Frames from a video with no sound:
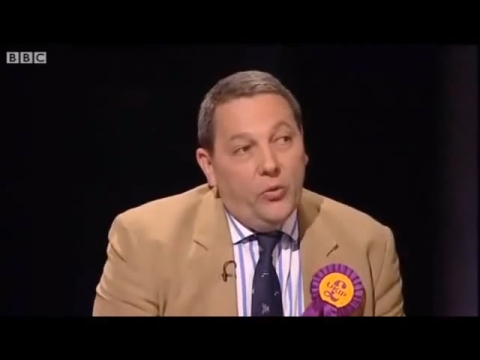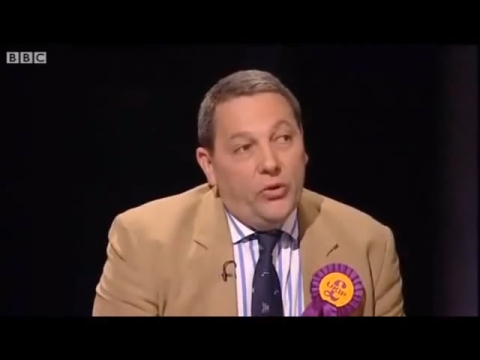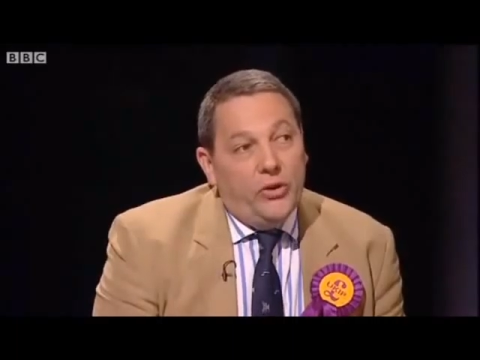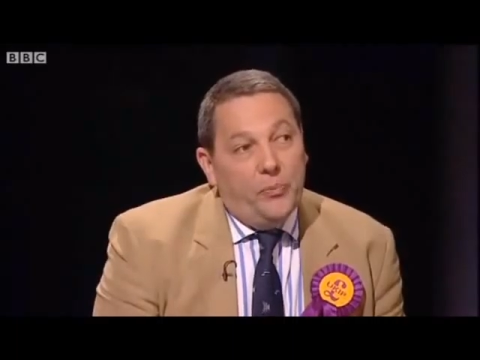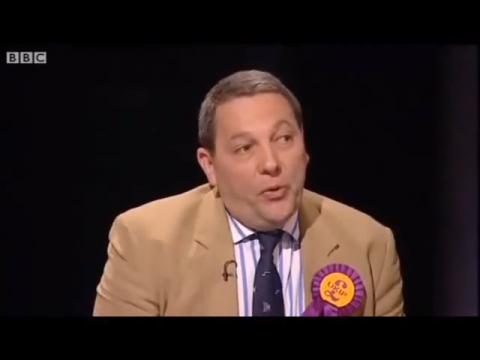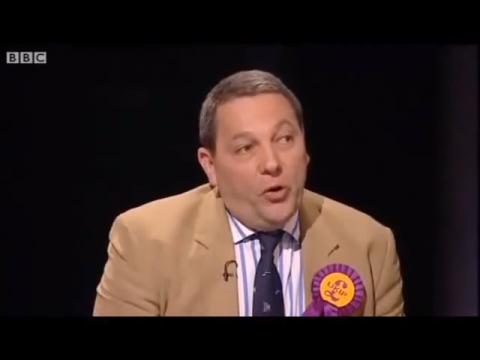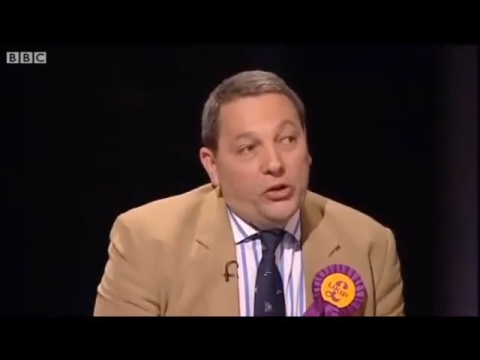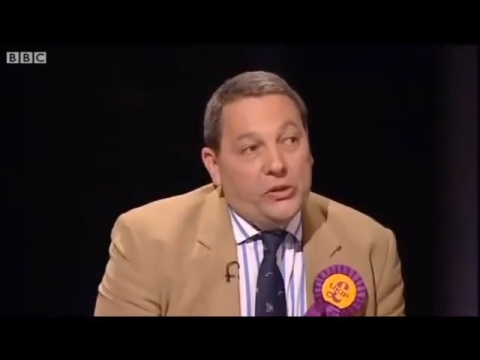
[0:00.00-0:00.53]

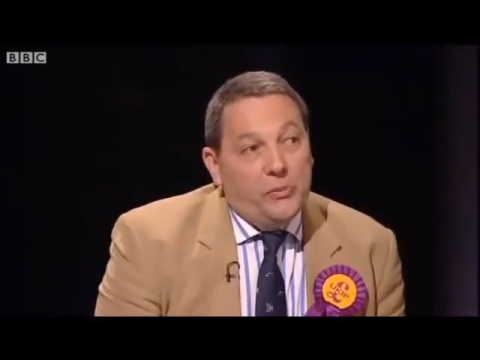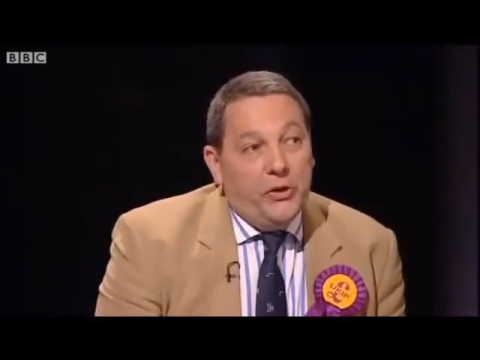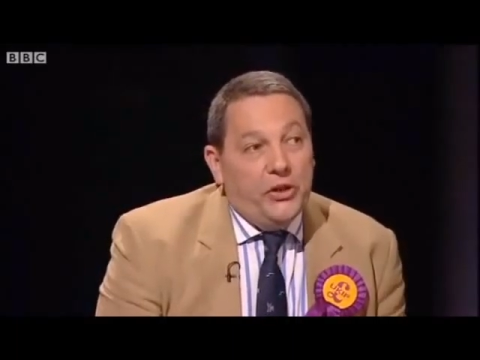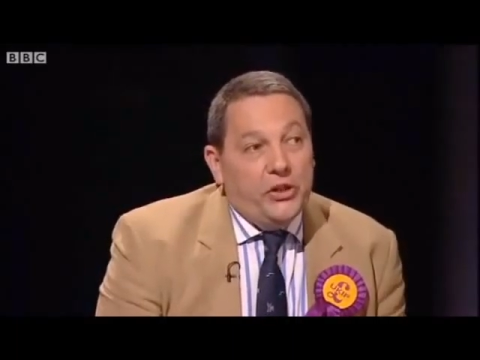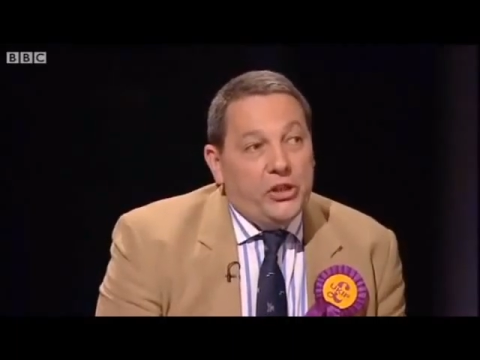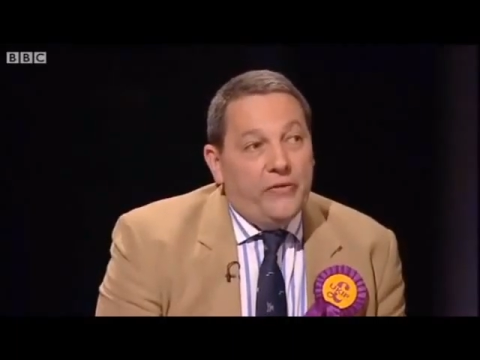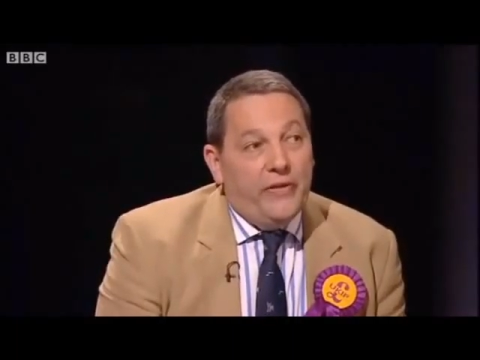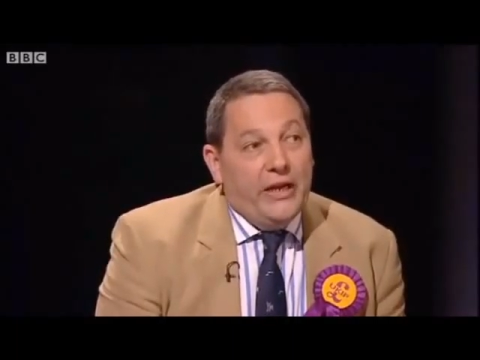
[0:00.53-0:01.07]
with the
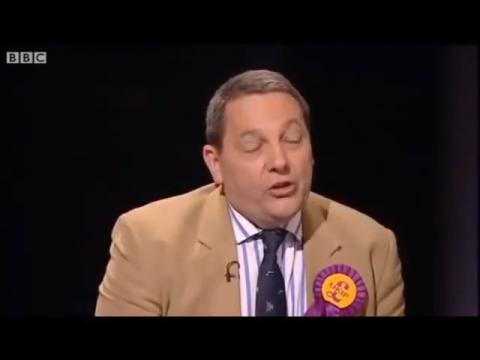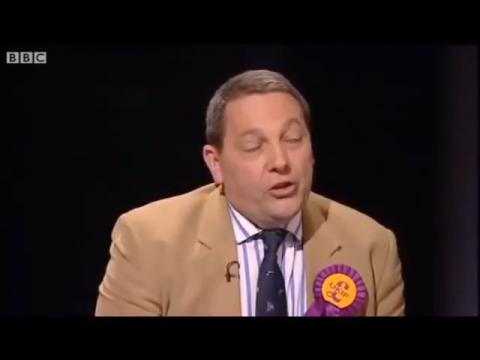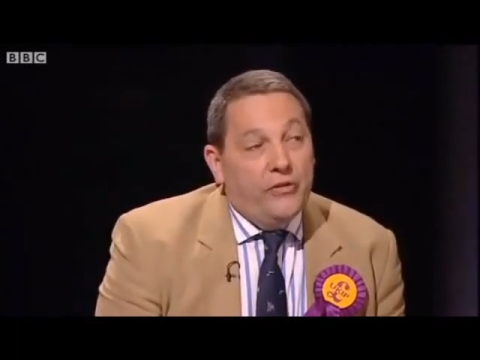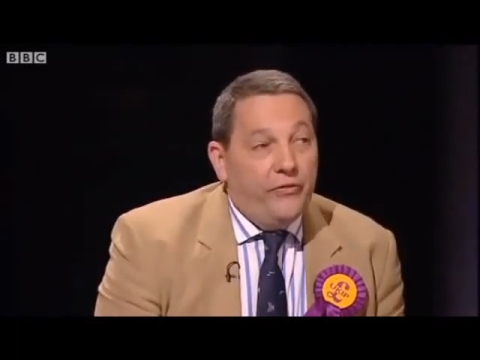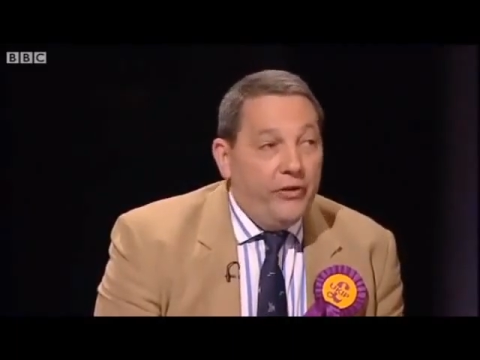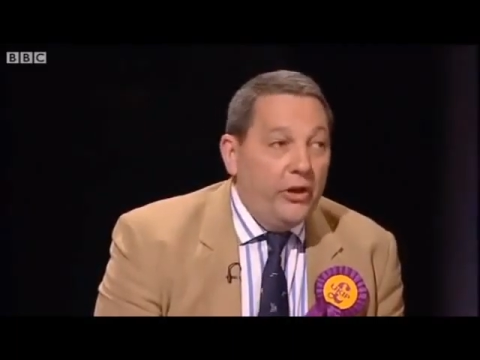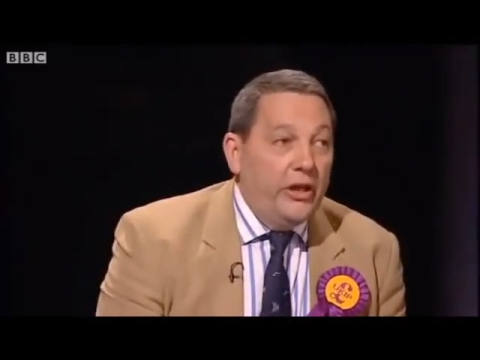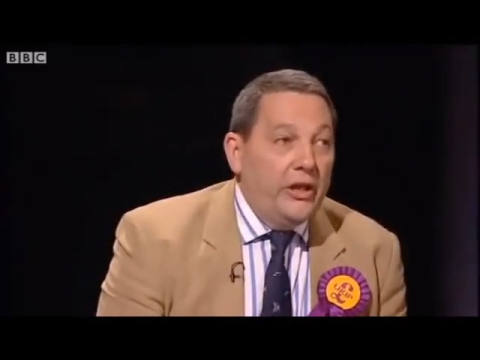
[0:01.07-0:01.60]
possibility of
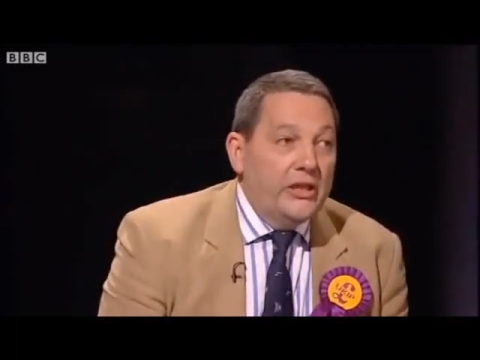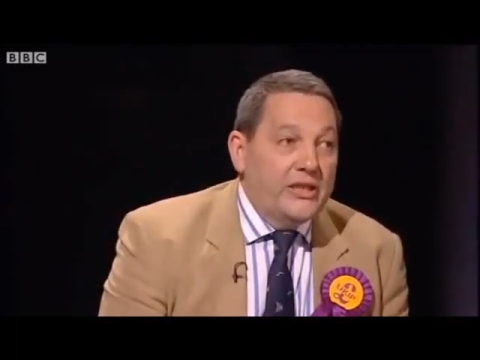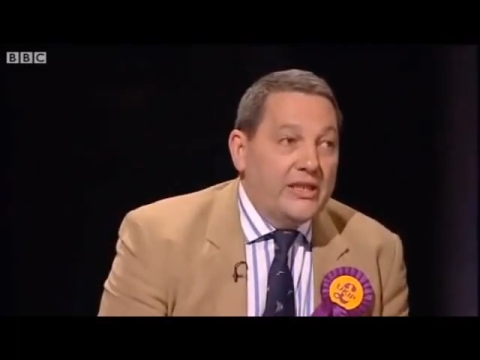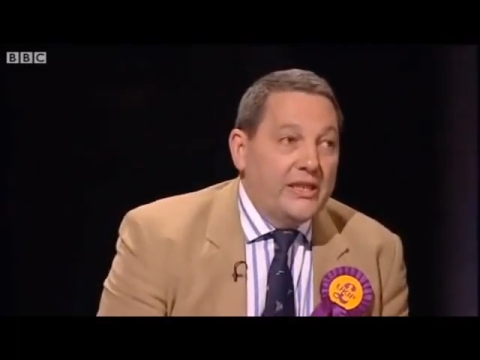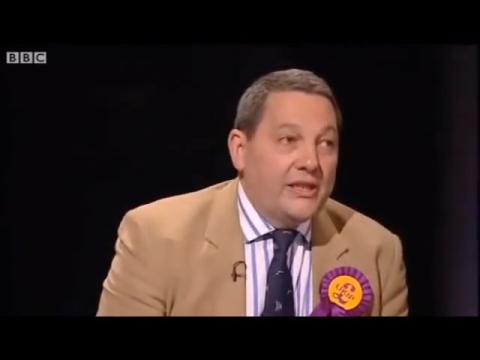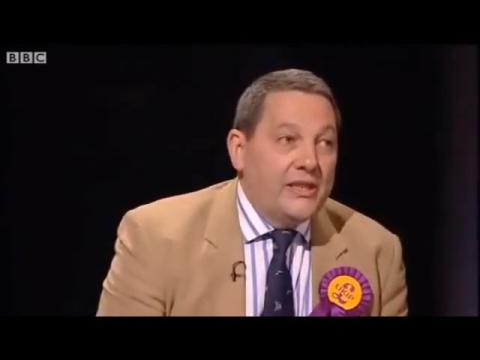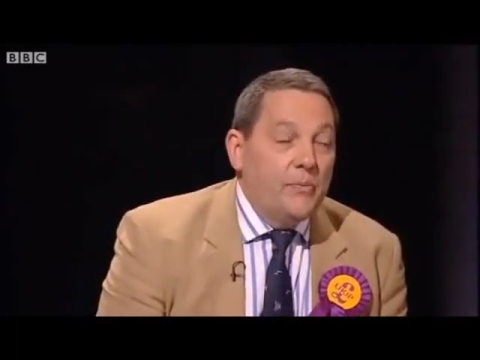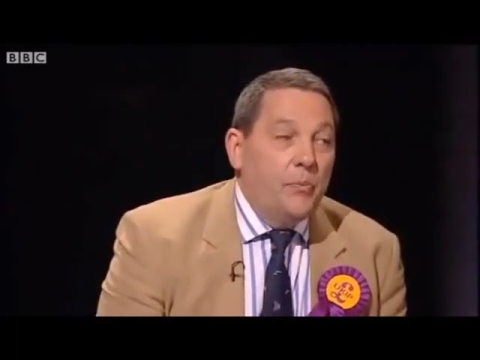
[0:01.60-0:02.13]
actually filling the
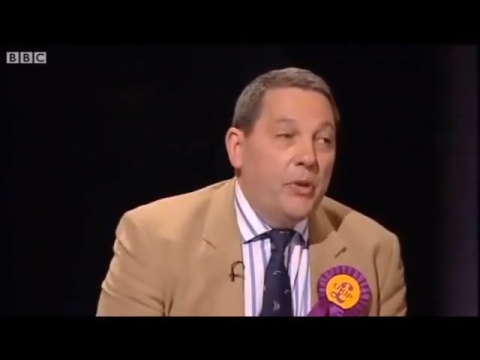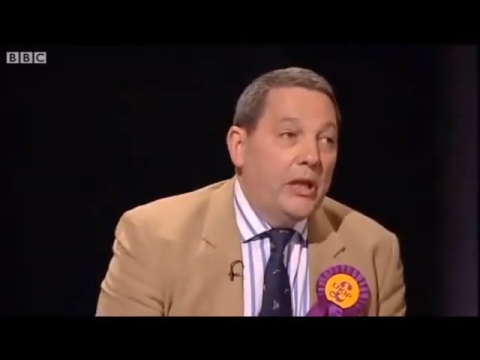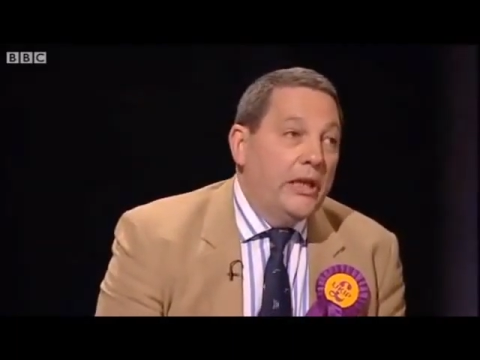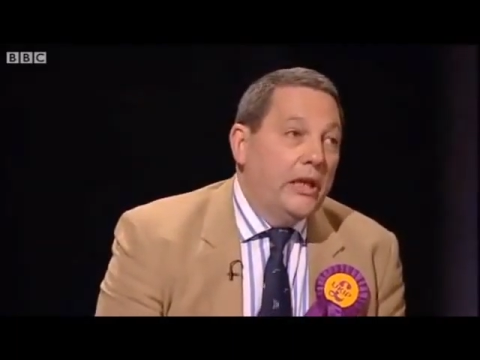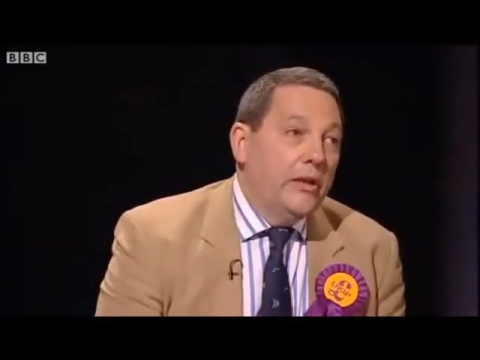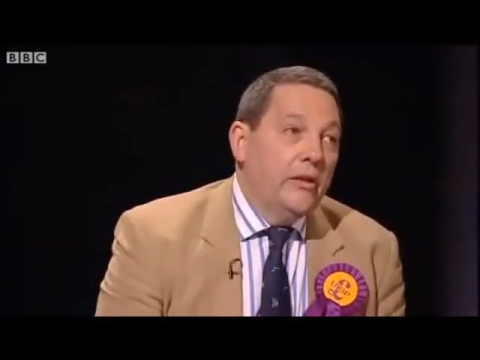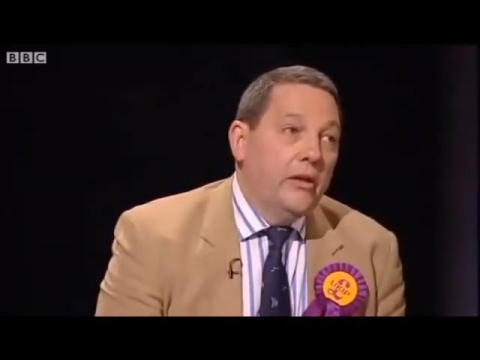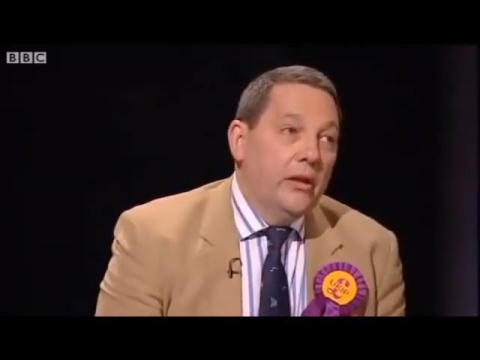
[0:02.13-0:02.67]
60
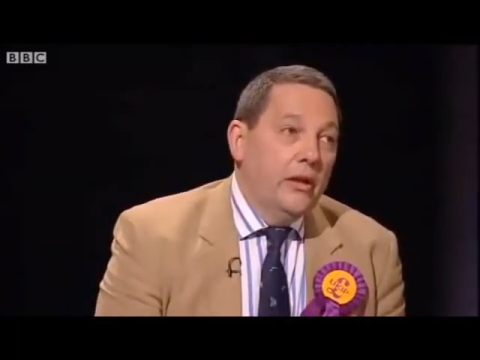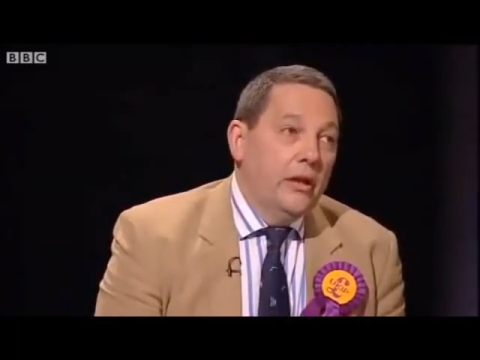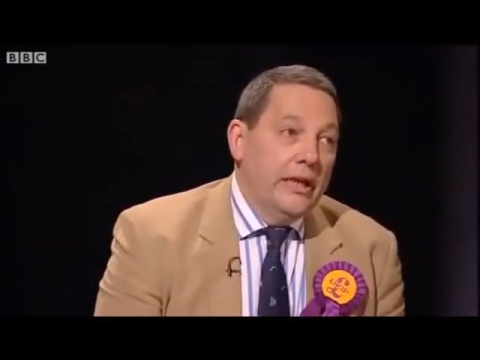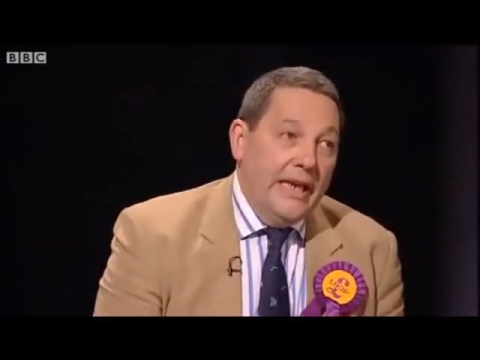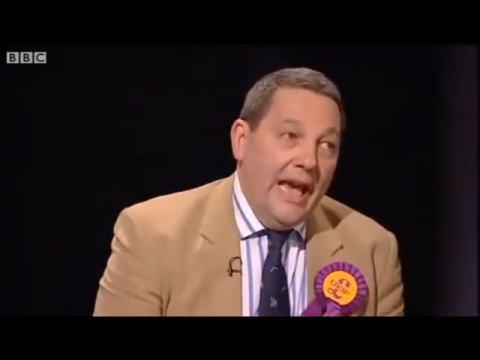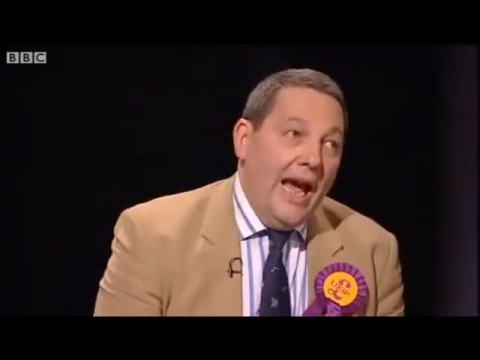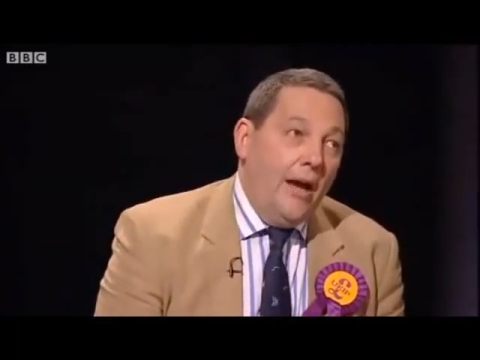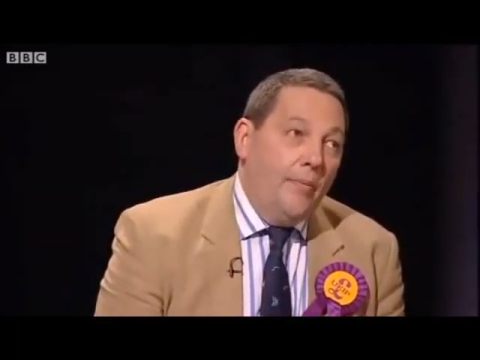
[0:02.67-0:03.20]
billion
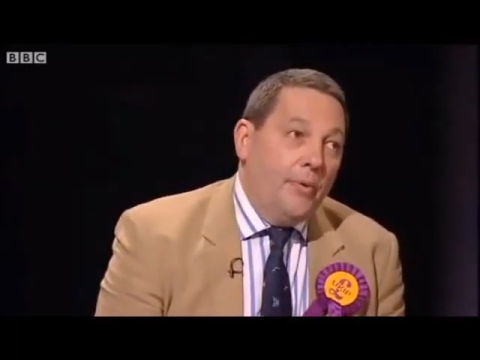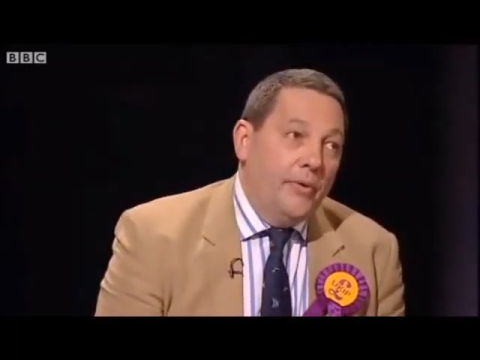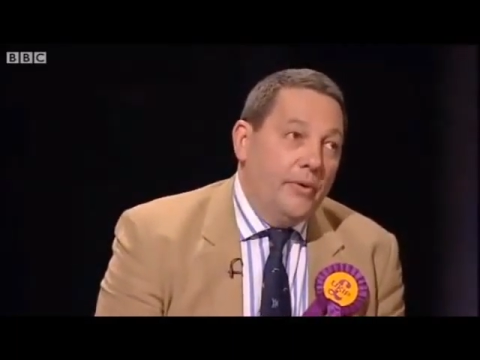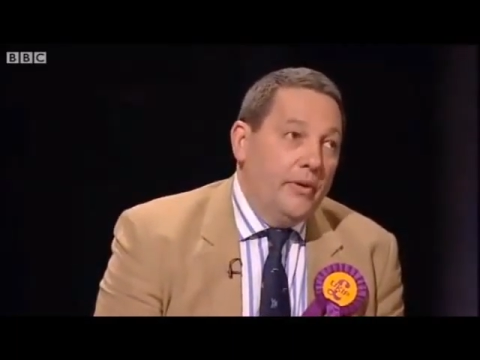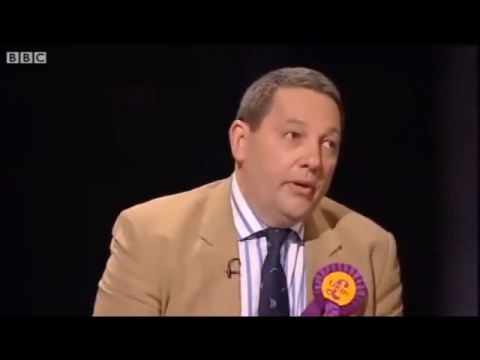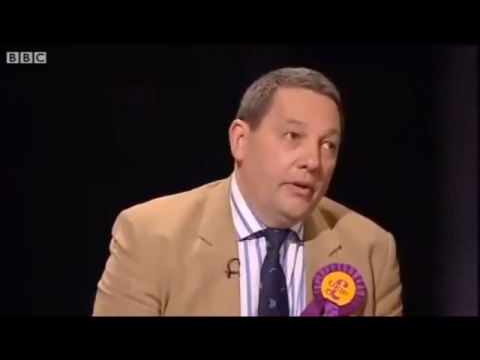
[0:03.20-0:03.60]
gap